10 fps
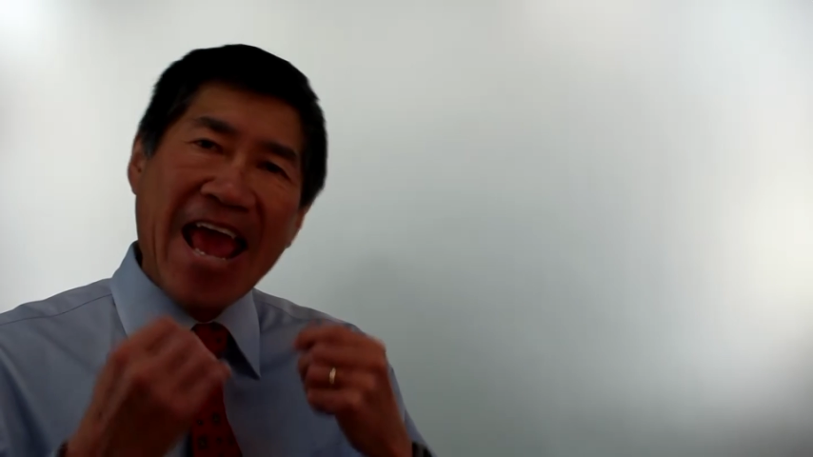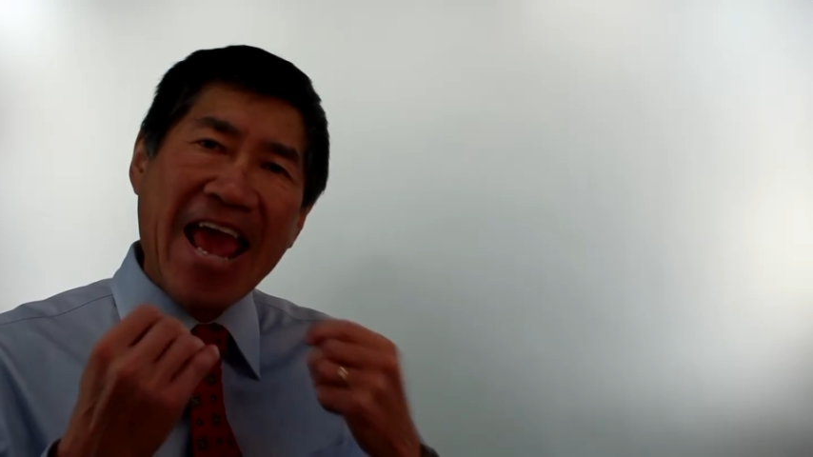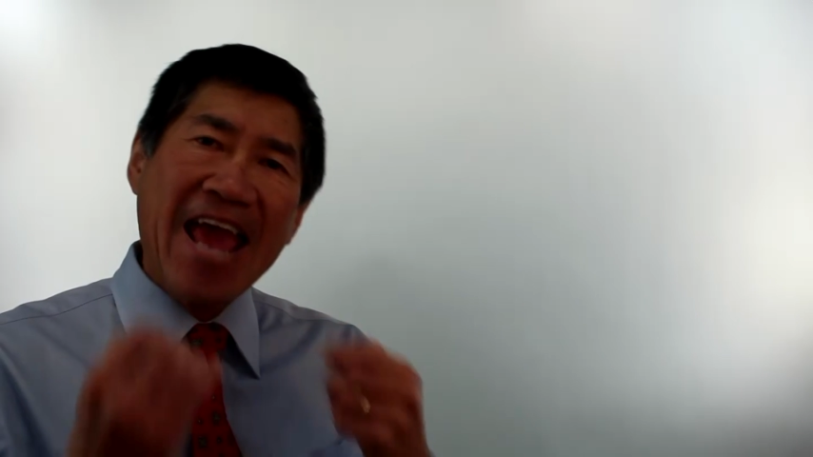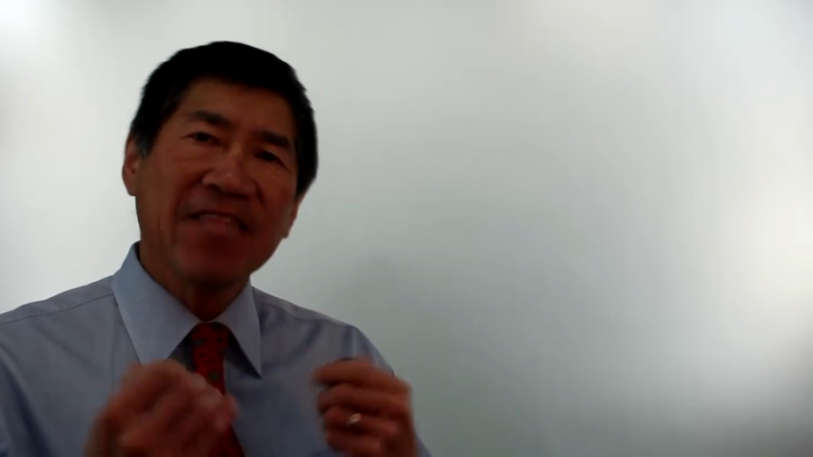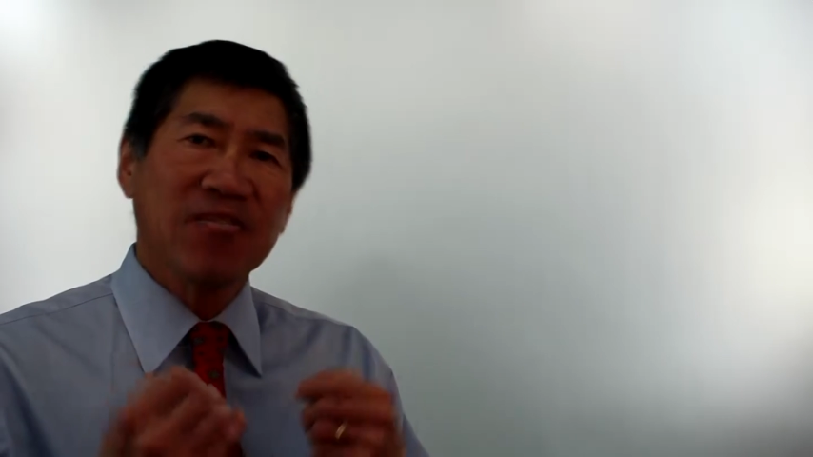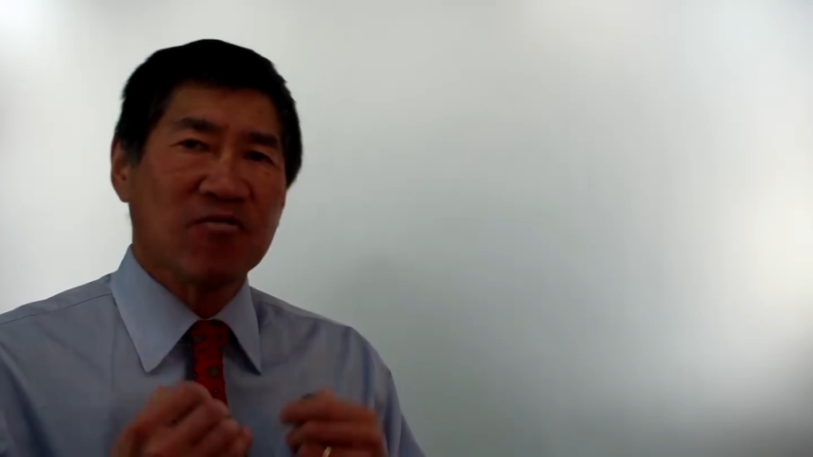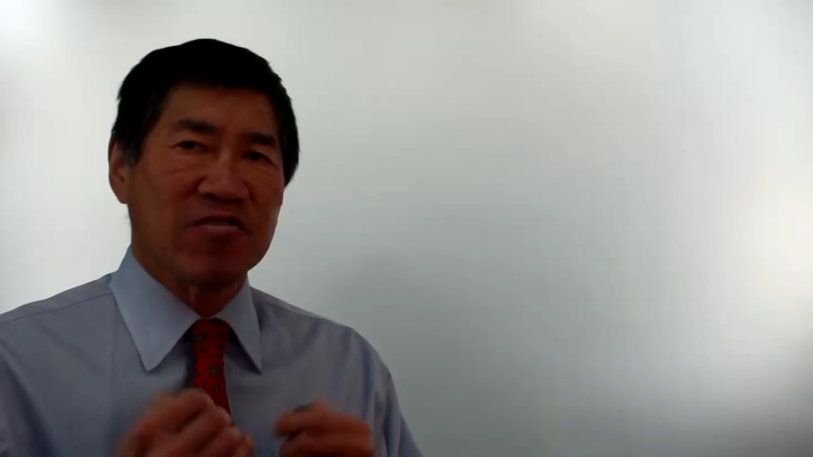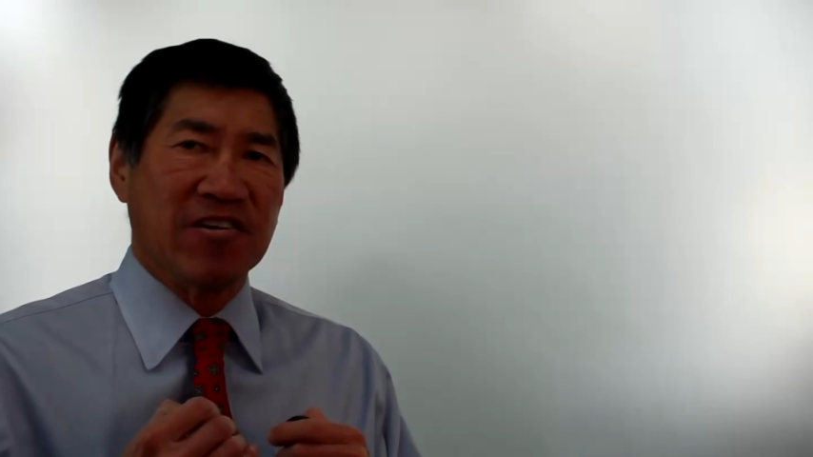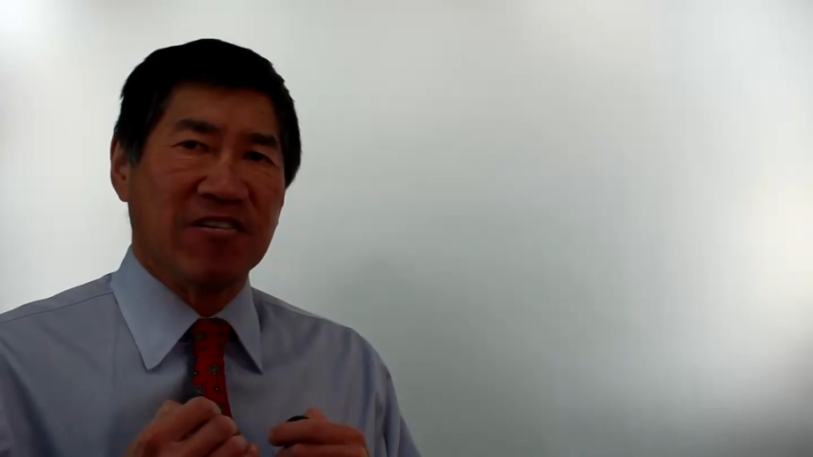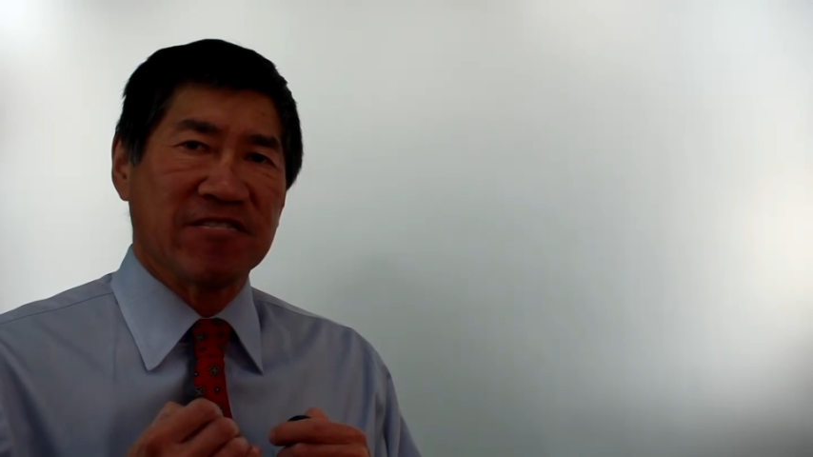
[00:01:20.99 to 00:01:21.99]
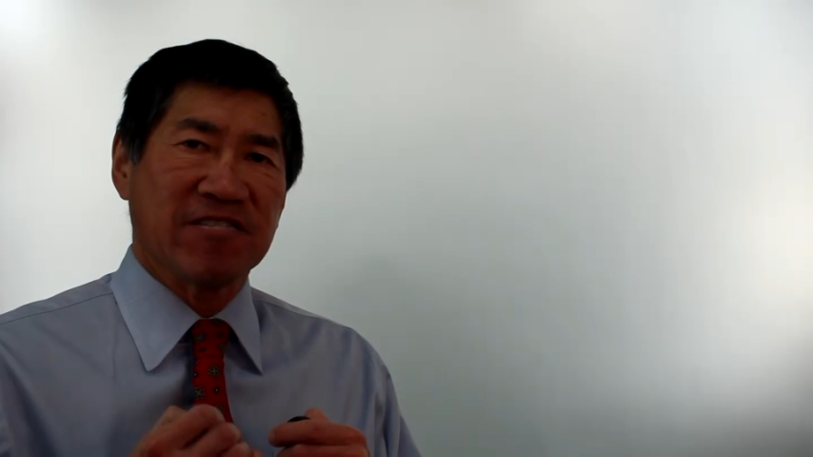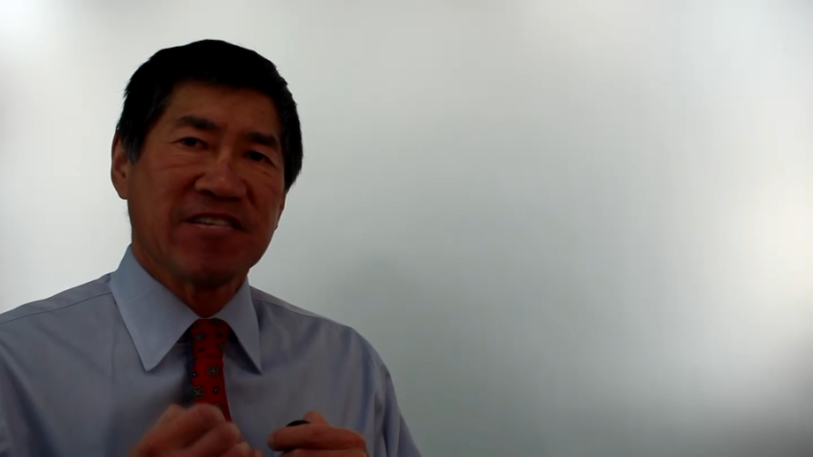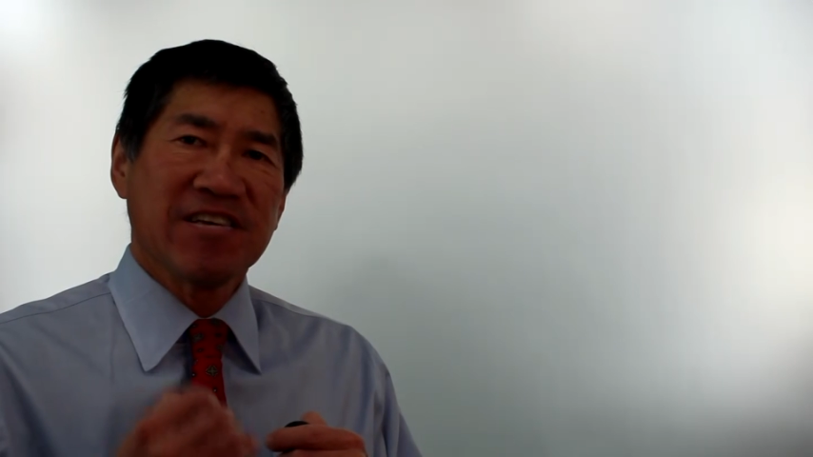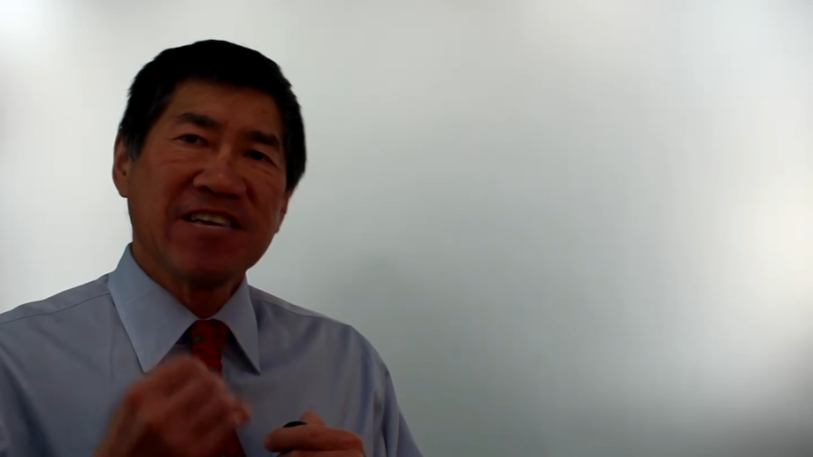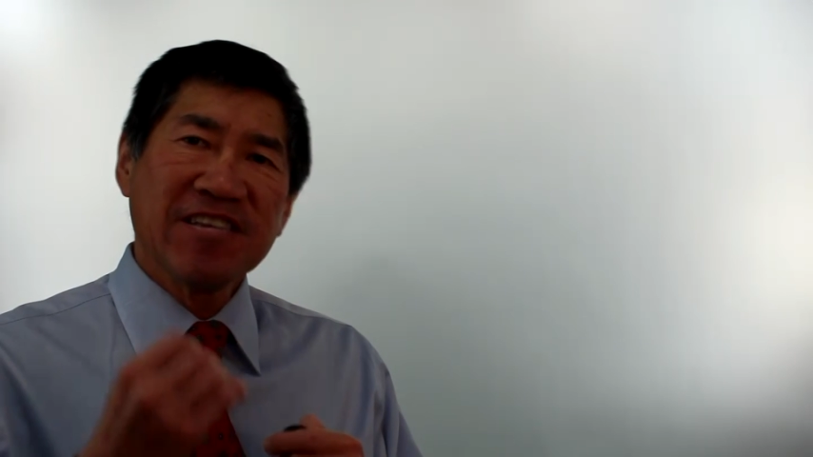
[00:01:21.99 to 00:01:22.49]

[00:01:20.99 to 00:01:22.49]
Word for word: and the results.